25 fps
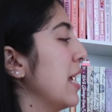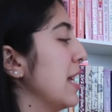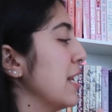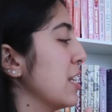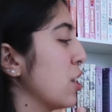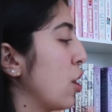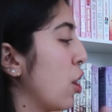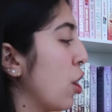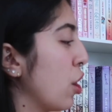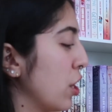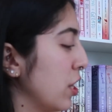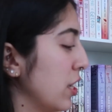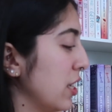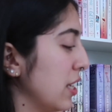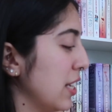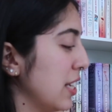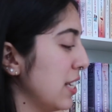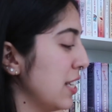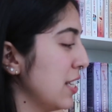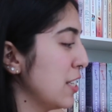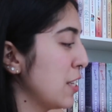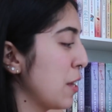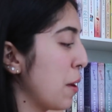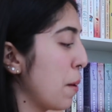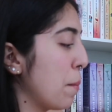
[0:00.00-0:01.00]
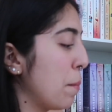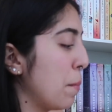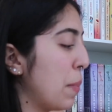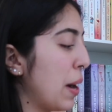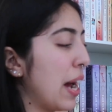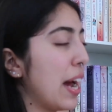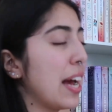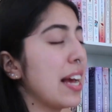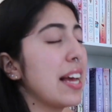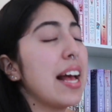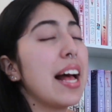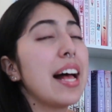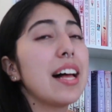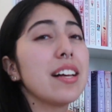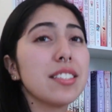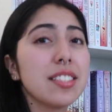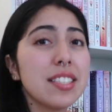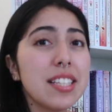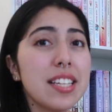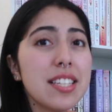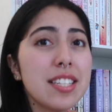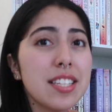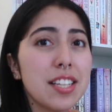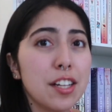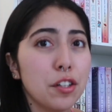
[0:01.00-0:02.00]
is Heartless by
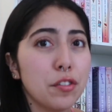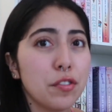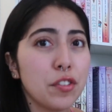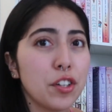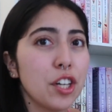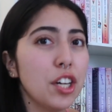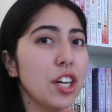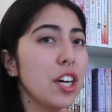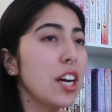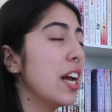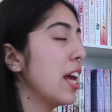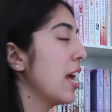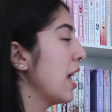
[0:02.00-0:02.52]
Elsie Silver.